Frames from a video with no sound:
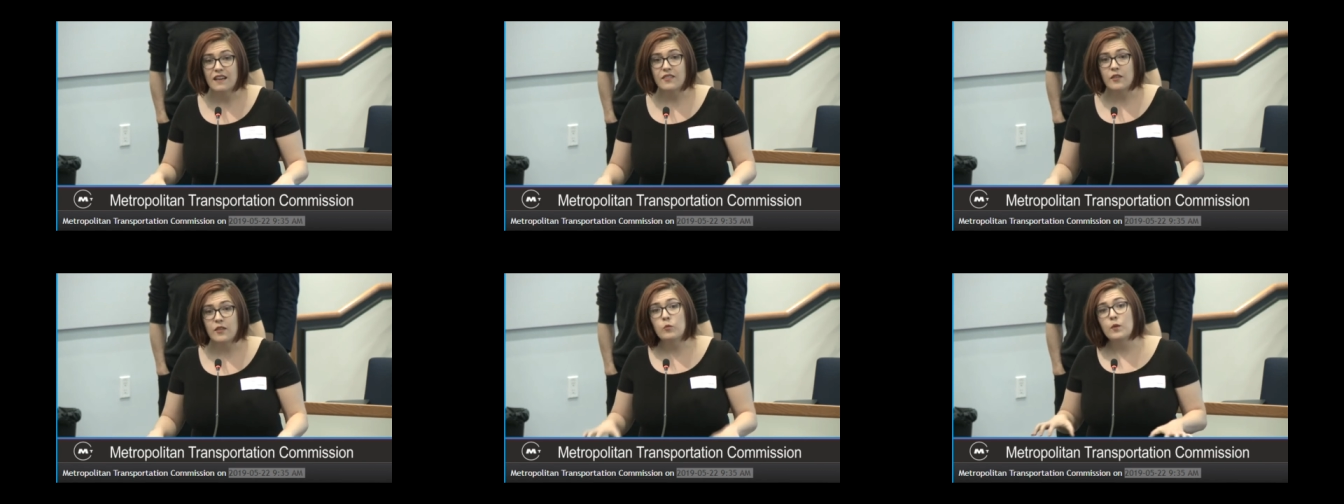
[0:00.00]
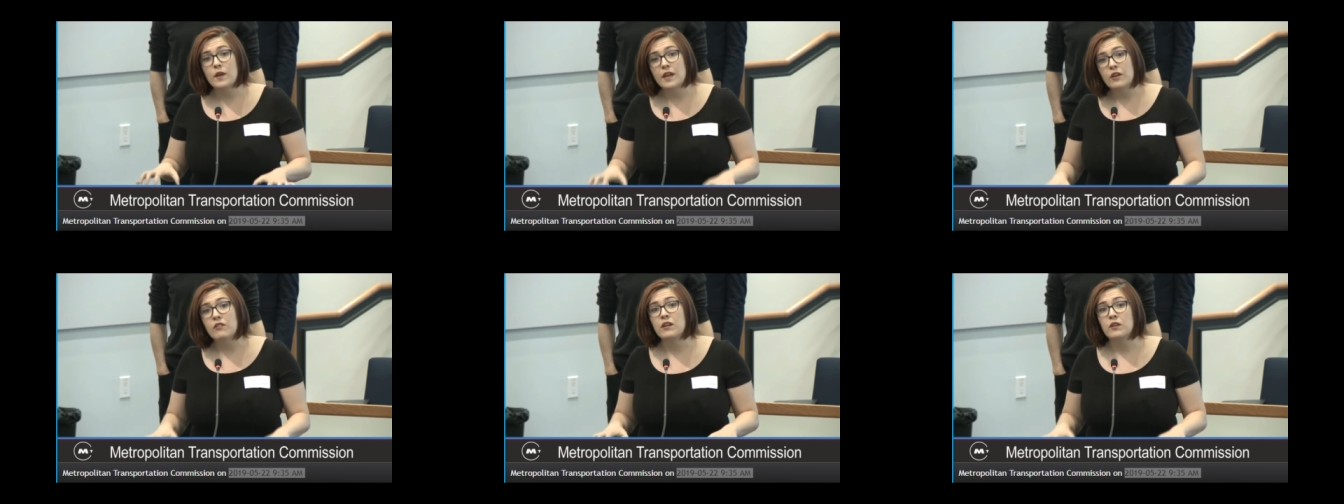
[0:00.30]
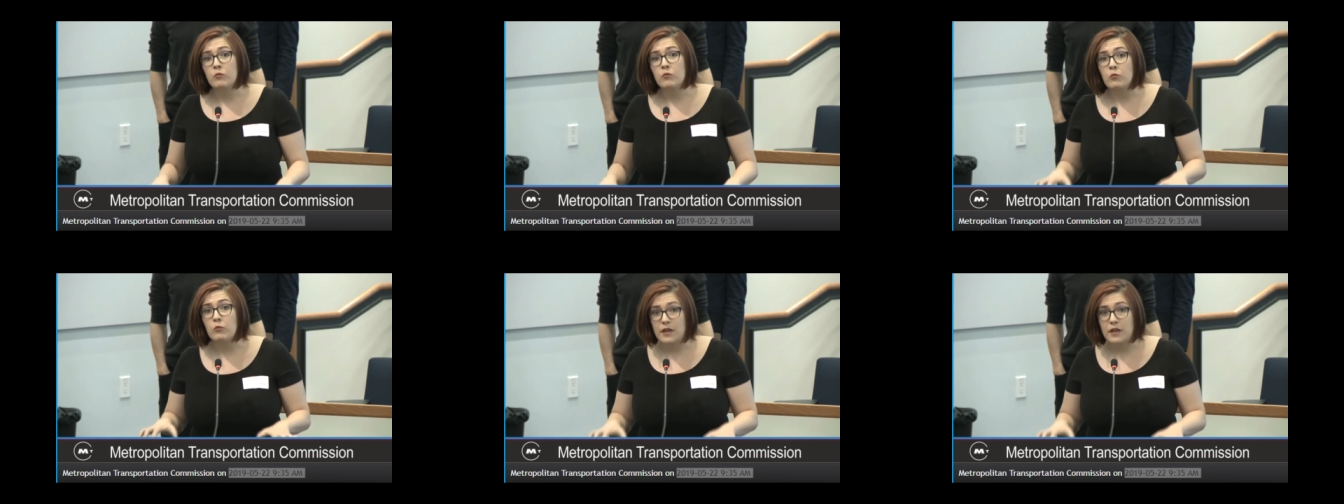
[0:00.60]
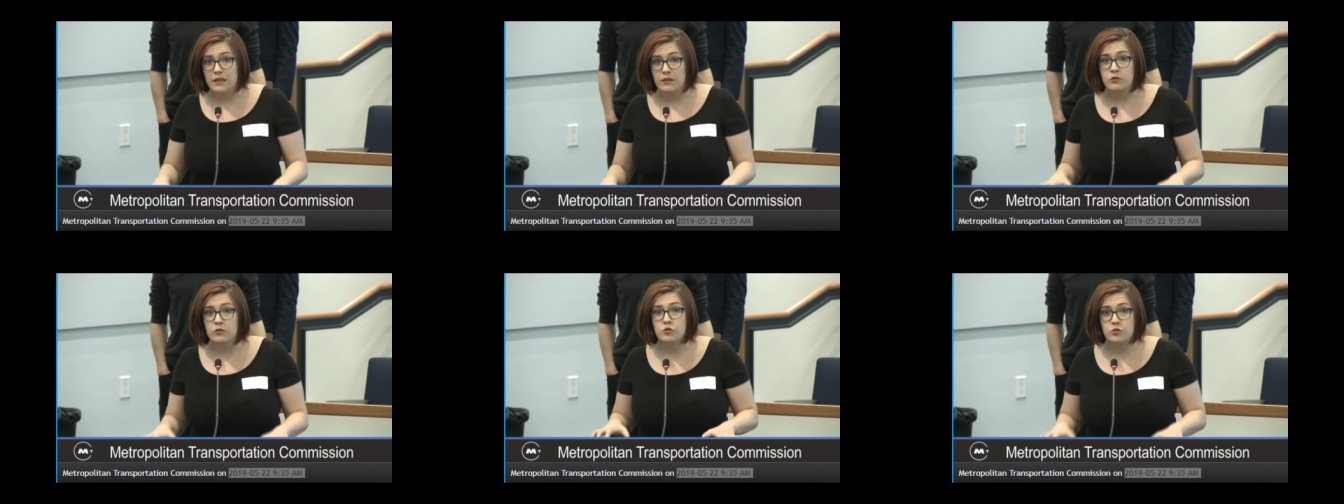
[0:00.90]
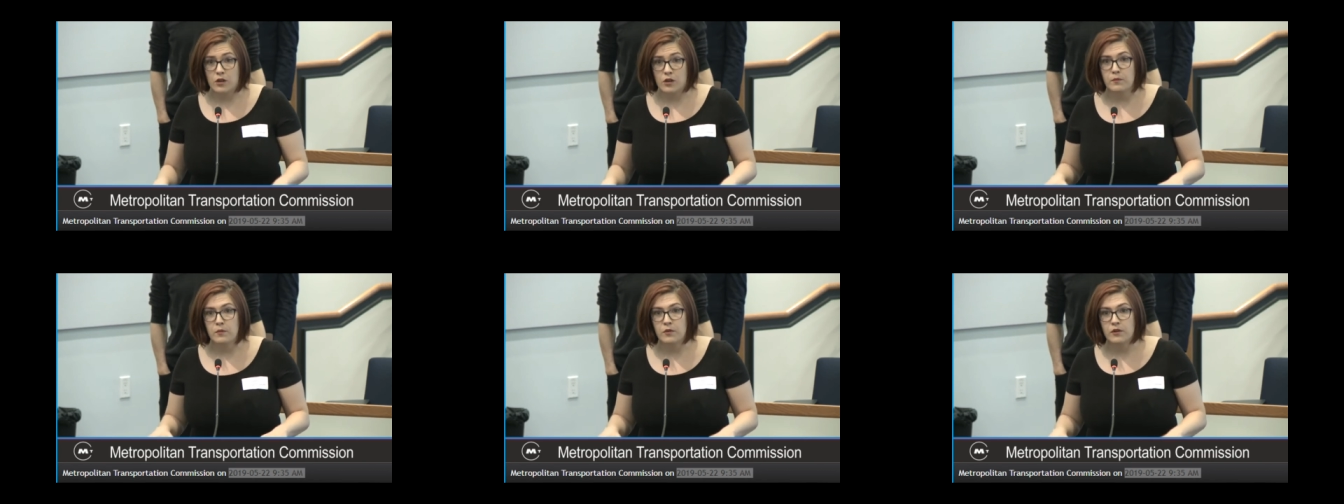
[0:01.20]
then we are in real
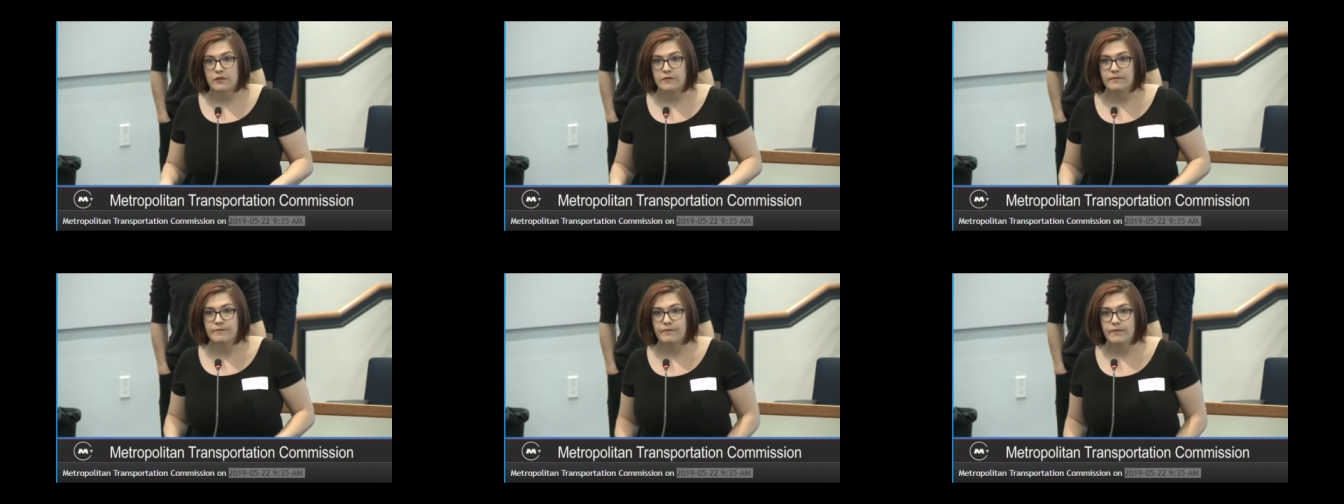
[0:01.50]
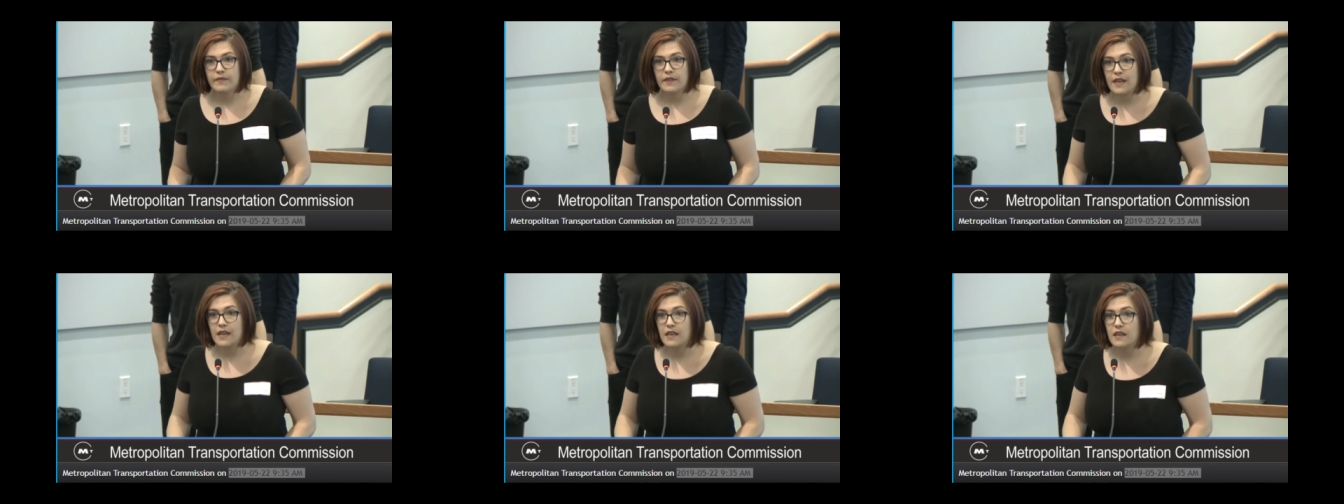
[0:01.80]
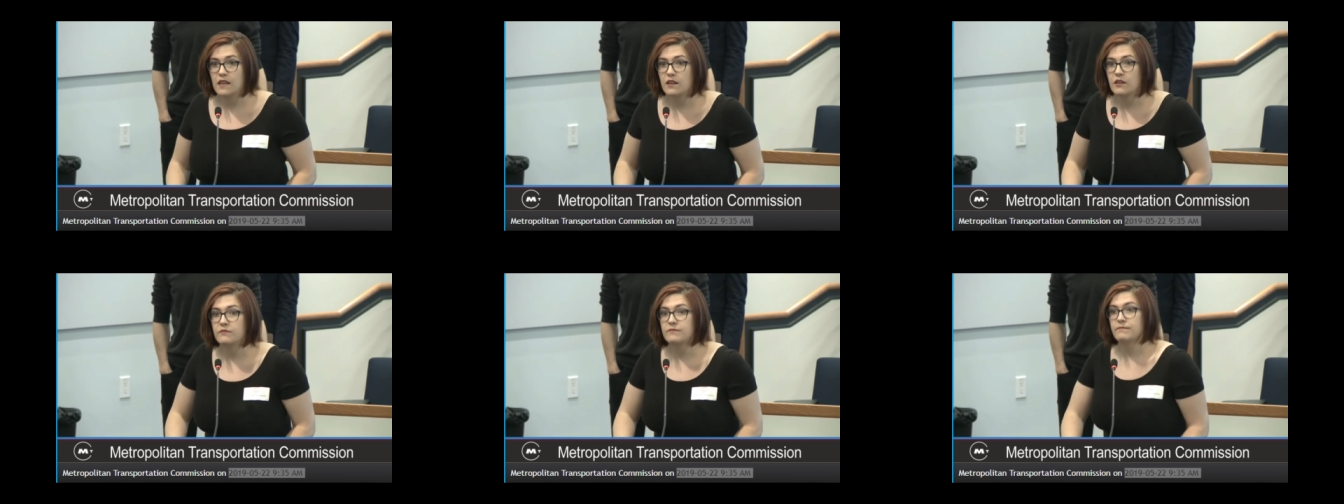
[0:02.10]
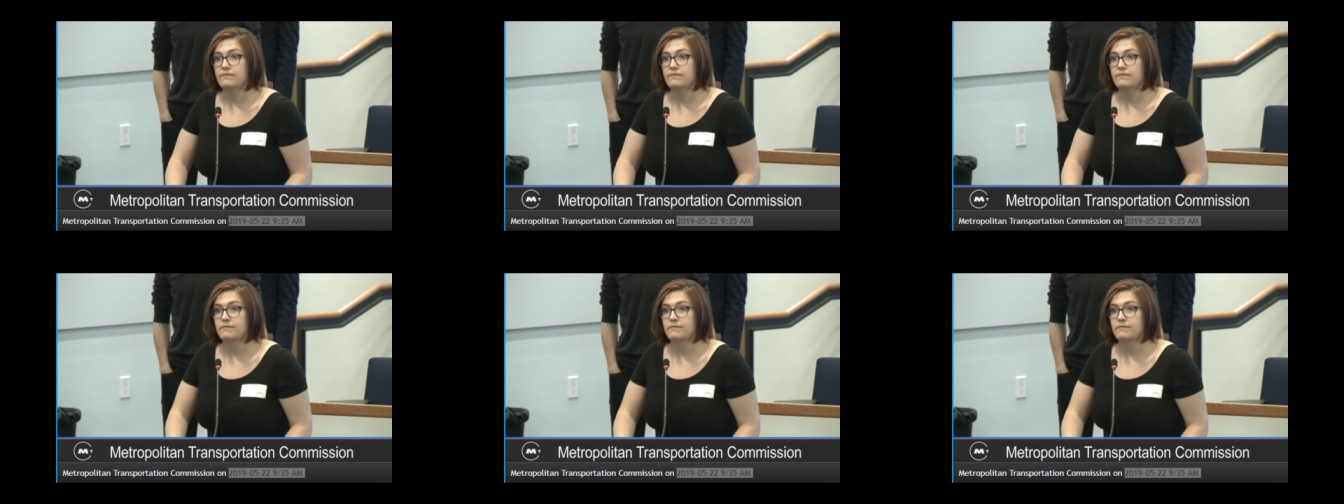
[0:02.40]
trouble. Thank you.